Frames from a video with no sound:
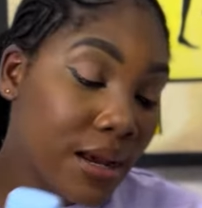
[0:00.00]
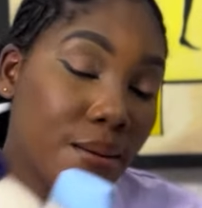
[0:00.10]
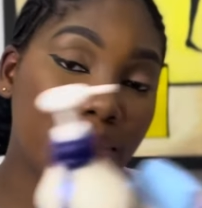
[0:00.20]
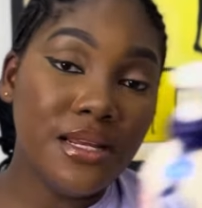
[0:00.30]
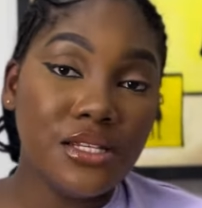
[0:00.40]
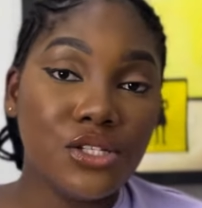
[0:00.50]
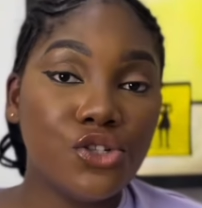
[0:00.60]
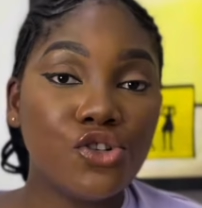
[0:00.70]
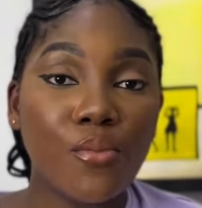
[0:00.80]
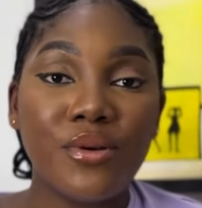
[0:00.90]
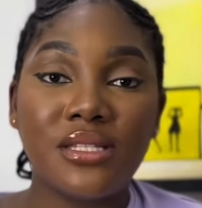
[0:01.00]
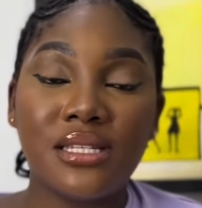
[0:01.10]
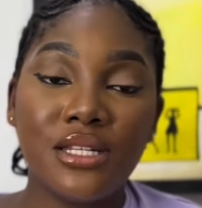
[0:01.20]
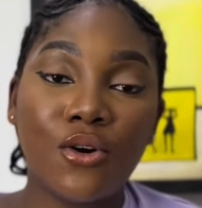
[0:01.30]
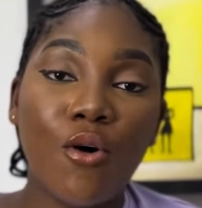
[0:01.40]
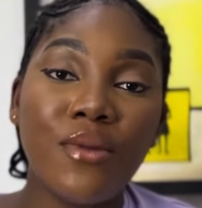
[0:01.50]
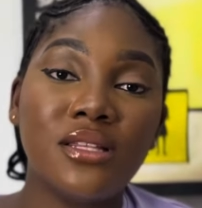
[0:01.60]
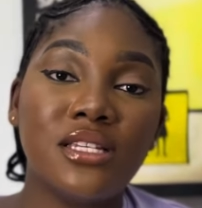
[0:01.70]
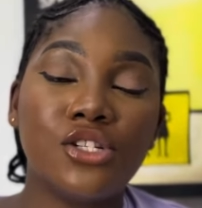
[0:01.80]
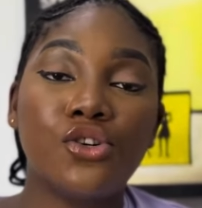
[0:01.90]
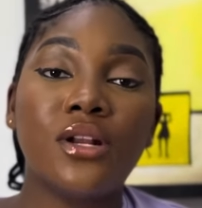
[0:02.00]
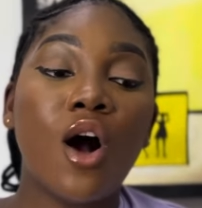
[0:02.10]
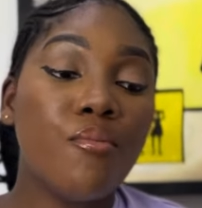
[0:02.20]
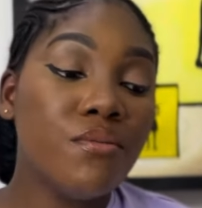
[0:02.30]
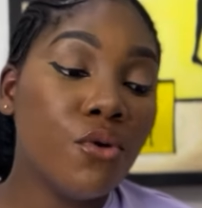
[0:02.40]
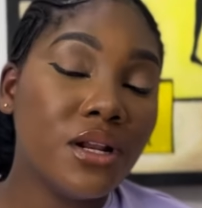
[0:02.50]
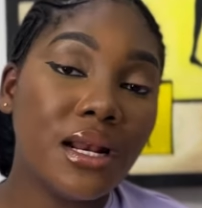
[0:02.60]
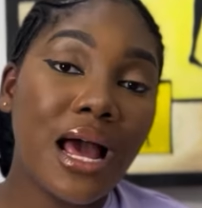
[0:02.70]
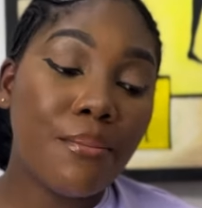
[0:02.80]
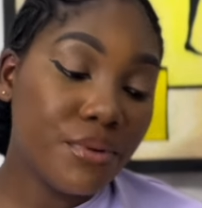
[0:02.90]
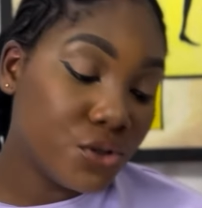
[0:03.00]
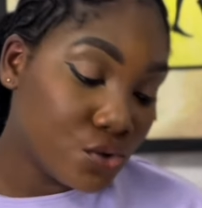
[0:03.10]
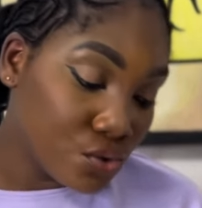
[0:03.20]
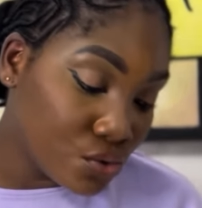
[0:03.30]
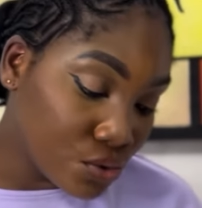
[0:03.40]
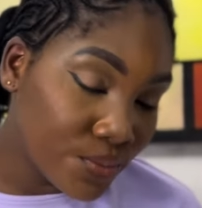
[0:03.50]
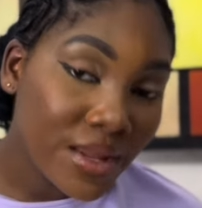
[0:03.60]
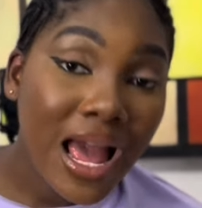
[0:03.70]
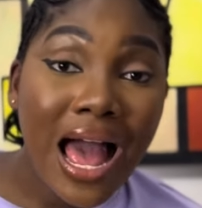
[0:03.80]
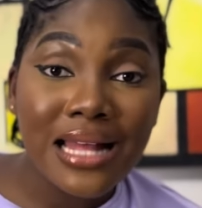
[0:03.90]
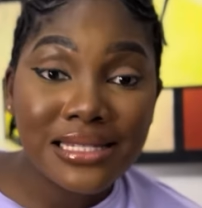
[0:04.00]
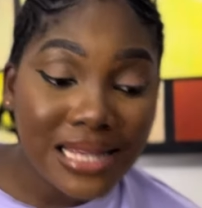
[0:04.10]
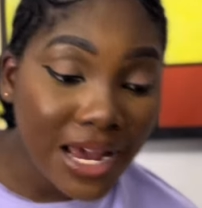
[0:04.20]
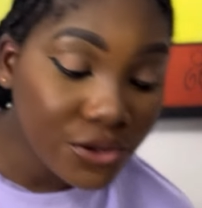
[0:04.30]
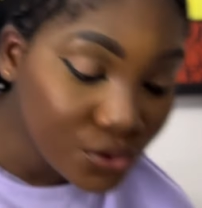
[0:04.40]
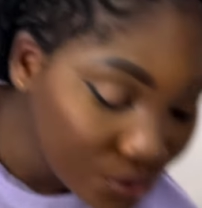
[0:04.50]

please drop it in the comment section. I'll be more than happy to answer you.